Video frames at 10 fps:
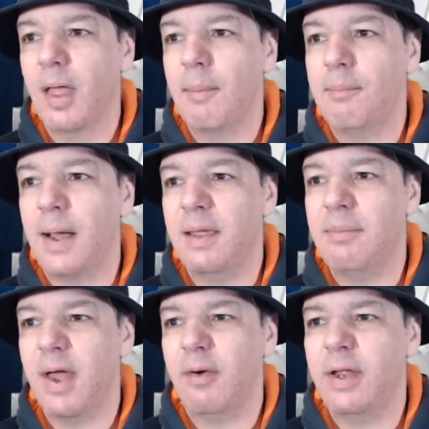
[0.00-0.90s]

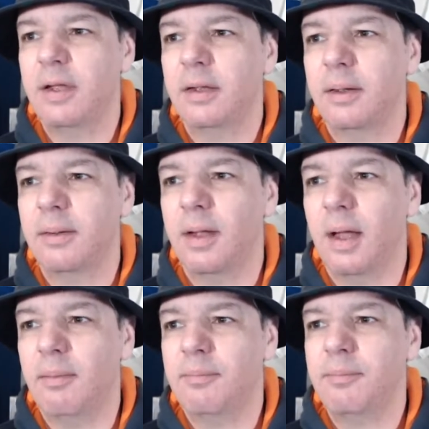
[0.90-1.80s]
Ballyberry,
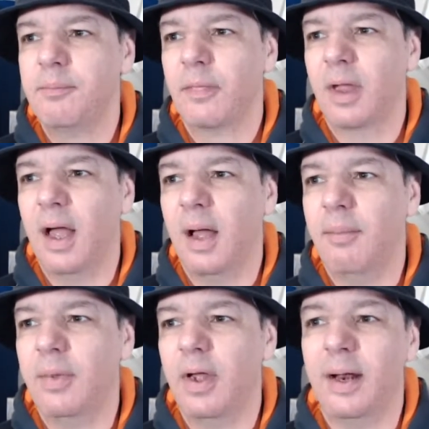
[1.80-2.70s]
and
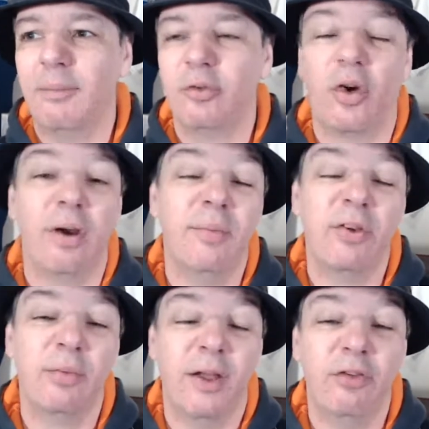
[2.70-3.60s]
I'm sorry I've
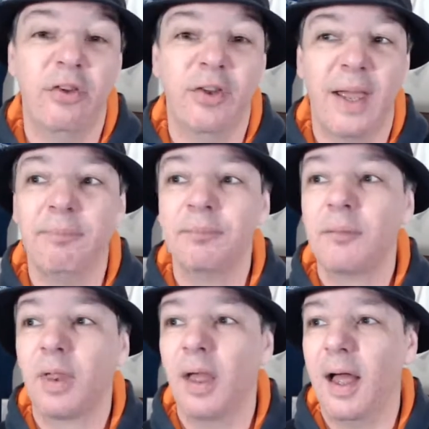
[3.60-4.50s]
mispronounced his name,
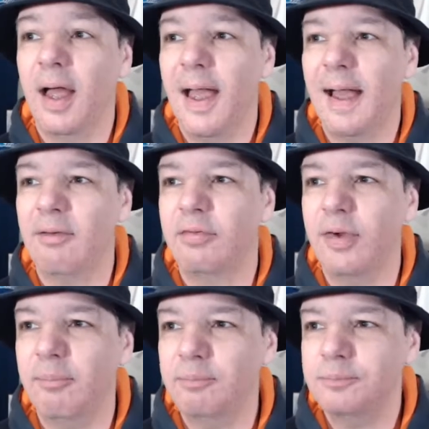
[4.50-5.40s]
have
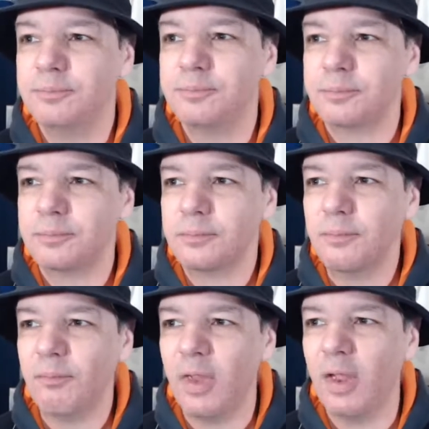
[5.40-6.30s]

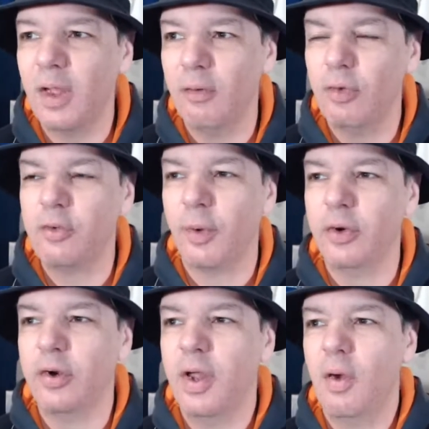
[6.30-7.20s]

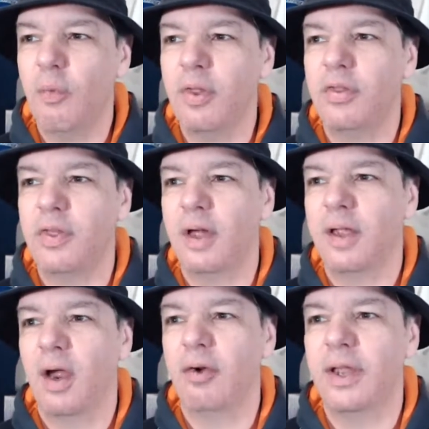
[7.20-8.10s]
responded with
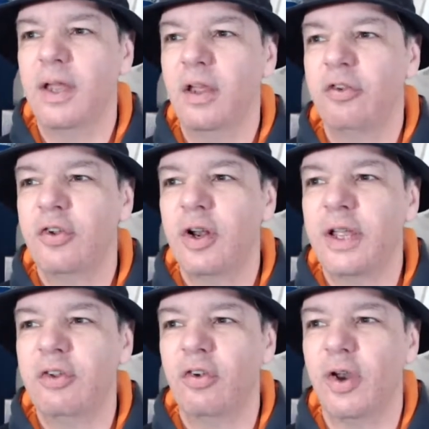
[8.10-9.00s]
currently Sterling
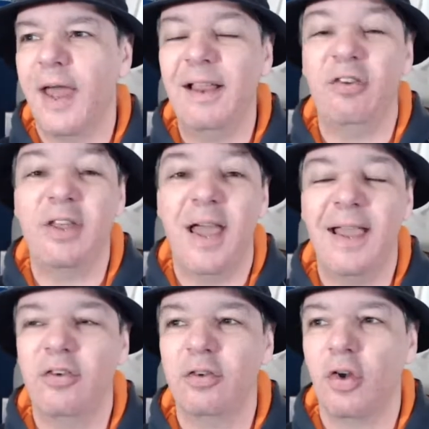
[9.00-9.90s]
is on
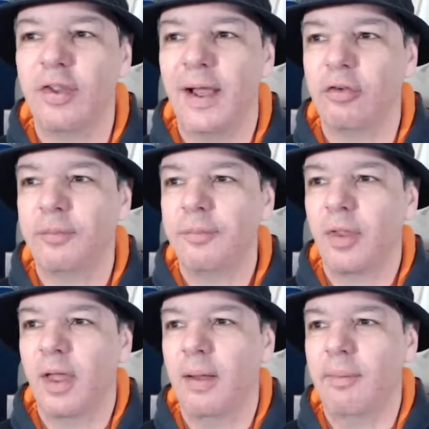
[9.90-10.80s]
88 not out,
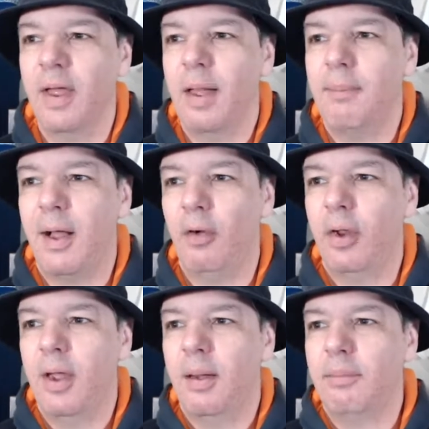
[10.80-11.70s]

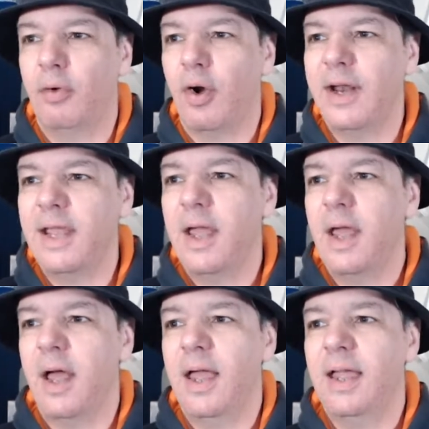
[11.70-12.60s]
Ballyberry
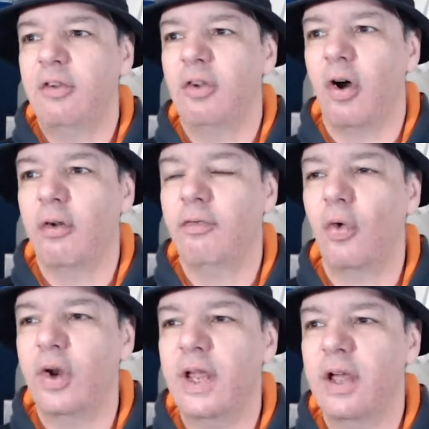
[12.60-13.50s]
is on
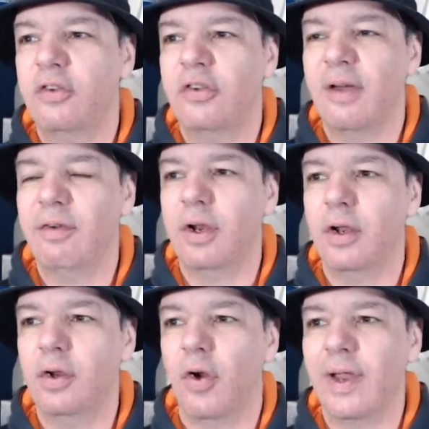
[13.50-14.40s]
47
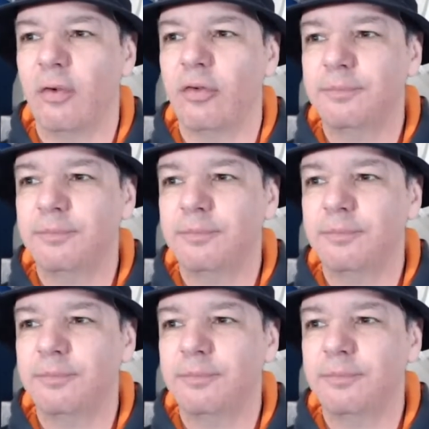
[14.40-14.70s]
not out